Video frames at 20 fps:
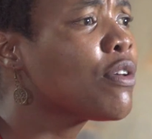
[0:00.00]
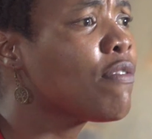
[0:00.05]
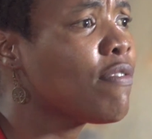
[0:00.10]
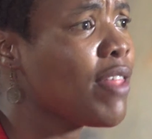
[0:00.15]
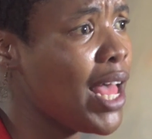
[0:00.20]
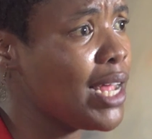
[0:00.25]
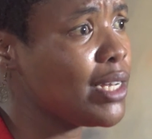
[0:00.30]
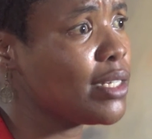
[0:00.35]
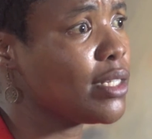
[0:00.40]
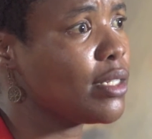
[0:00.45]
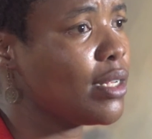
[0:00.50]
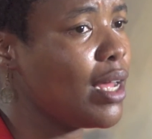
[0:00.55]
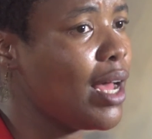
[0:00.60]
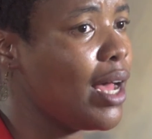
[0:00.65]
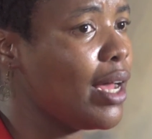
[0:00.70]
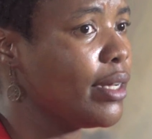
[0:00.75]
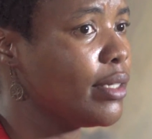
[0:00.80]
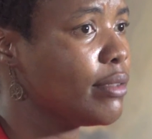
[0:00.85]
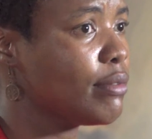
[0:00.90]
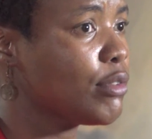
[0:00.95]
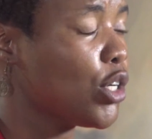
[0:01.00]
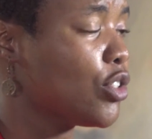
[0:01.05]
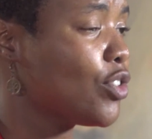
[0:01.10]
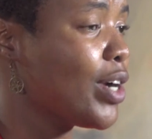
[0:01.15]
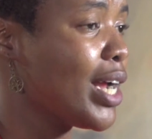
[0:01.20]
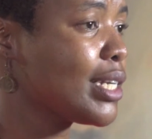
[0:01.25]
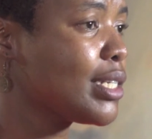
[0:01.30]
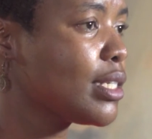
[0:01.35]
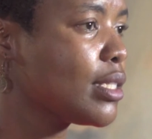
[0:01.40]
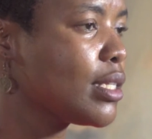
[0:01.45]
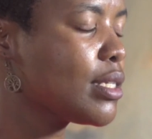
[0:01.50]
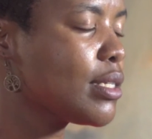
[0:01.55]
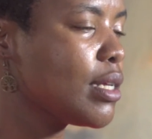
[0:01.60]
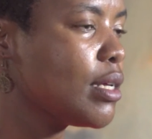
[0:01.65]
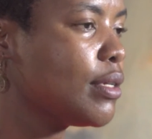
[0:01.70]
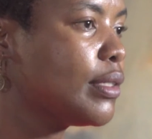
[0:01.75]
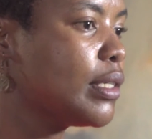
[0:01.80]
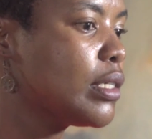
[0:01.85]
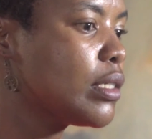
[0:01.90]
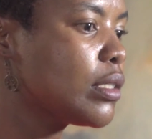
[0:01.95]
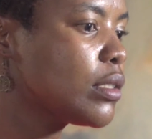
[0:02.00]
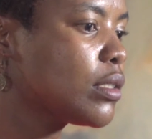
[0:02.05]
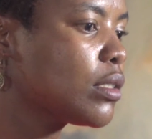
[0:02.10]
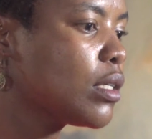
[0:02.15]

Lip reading: of that I contracted this illness.